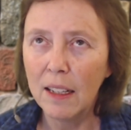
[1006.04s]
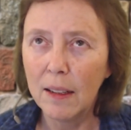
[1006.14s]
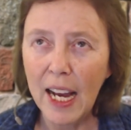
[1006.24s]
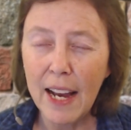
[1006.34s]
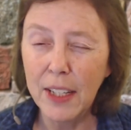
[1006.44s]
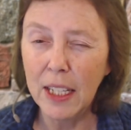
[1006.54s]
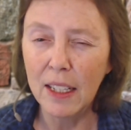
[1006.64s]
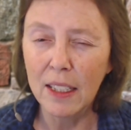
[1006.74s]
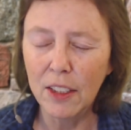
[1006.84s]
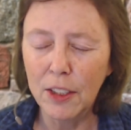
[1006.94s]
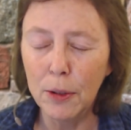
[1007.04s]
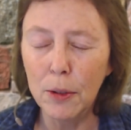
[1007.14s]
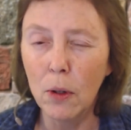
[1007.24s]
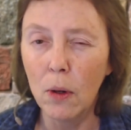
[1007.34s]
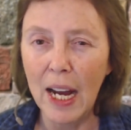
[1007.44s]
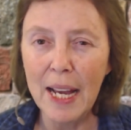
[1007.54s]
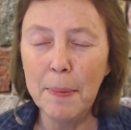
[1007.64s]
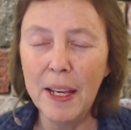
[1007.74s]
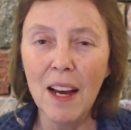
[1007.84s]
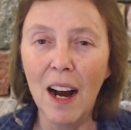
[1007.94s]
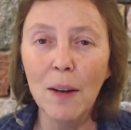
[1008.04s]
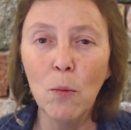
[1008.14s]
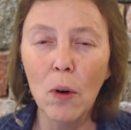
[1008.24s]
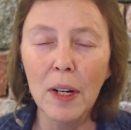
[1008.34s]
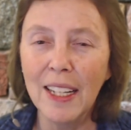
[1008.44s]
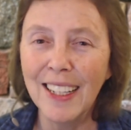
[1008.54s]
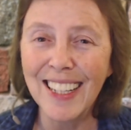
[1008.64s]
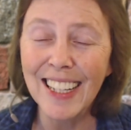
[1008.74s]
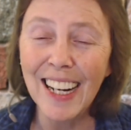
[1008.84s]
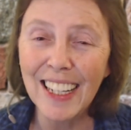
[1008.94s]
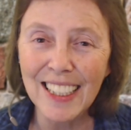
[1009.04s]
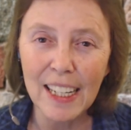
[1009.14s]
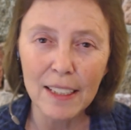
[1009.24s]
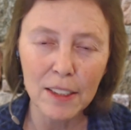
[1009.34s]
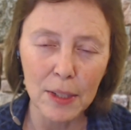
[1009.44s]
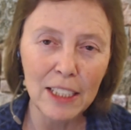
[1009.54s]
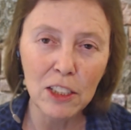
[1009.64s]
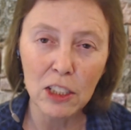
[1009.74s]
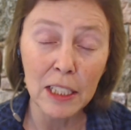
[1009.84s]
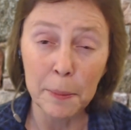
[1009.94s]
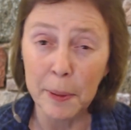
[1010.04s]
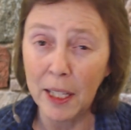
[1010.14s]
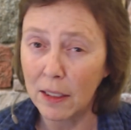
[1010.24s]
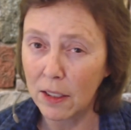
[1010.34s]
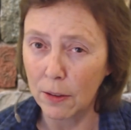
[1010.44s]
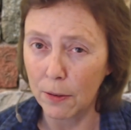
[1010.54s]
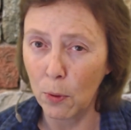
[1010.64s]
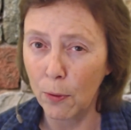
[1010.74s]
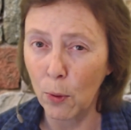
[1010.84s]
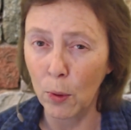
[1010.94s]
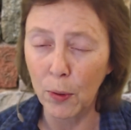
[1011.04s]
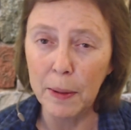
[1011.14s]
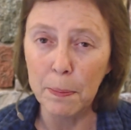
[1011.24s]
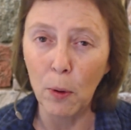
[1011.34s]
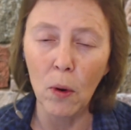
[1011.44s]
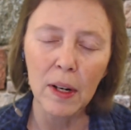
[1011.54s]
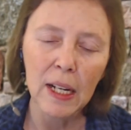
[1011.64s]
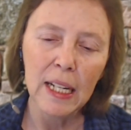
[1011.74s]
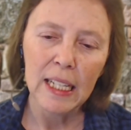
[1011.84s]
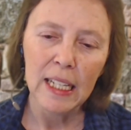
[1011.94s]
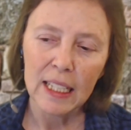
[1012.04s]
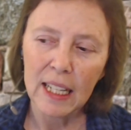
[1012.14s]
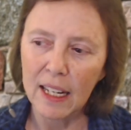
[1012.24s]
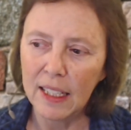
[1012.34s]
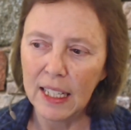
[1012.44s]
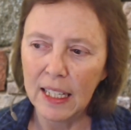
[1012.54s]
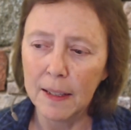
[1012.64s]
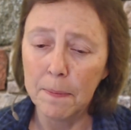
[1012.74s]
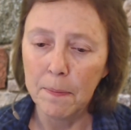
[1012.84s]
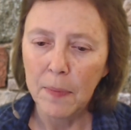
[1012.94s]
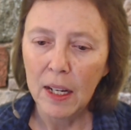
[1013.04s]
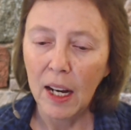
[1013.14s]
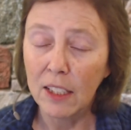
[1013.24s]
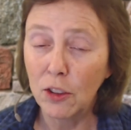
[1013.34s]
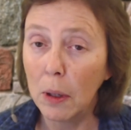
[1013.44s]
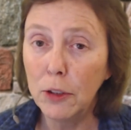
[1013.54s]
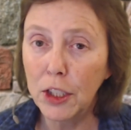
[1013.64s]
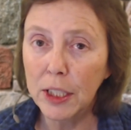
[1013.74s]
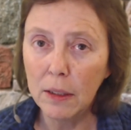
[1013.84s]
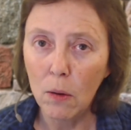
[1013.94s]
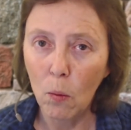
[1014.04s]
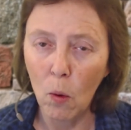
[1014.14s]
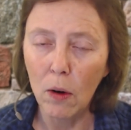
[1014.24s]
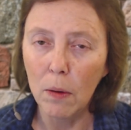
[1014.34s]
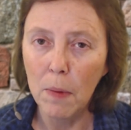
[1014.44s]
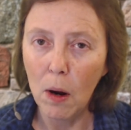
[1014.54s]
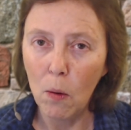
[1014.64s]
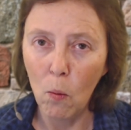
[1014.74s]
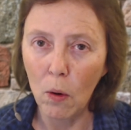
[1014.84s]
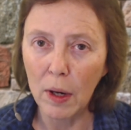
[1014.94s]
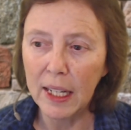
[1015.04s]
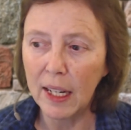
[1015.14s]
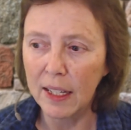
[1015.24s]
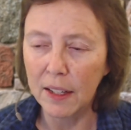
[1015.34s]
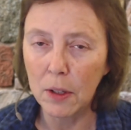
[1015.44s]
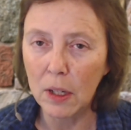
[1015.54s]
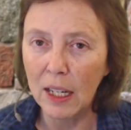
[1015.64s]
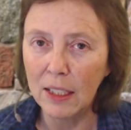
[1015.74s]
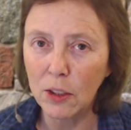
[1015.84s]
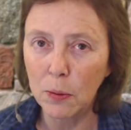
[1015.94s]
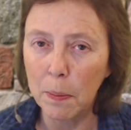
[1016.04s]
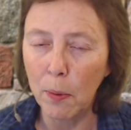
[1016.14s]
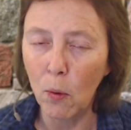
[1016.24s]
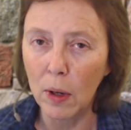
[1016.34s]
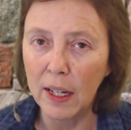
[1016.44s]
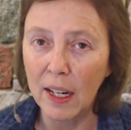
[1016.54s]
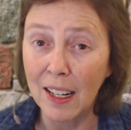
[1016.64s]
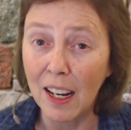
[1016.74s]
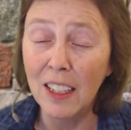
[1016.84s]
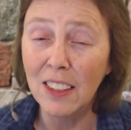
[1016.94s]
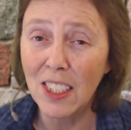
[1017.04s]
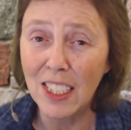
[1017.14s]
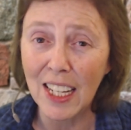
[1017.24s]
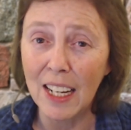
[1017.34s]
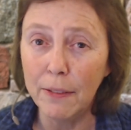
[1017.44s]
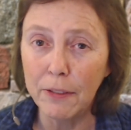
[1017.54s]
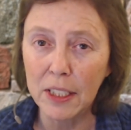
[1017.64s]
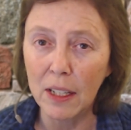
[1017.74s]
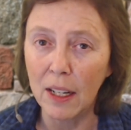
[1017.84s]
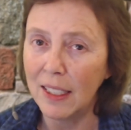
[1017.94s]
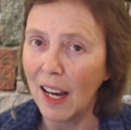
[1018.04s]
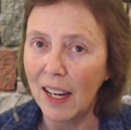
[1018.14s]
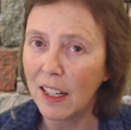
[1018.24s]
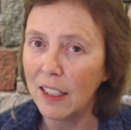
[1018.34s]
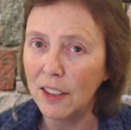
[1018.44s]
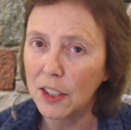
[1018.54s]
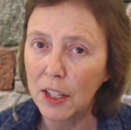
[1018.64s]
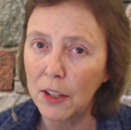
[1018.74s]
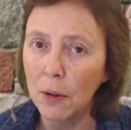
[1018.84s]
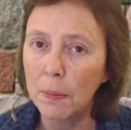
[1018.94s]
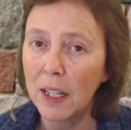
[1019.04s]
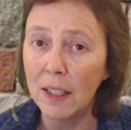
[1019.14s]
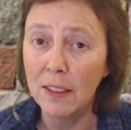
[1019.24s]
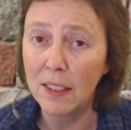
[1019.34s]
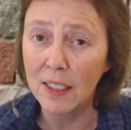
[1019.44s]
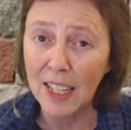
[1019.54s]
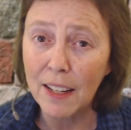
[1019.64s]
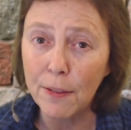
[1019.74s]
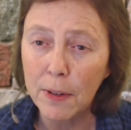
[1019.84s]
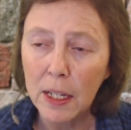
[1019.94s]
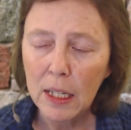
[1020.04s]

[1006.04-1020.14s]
having a Google API warning. It cannot connect on HTTPS on the 443 port. Got a Trojan Worm warning. Another client's reported an unsafe site, not unsecure, but unsafe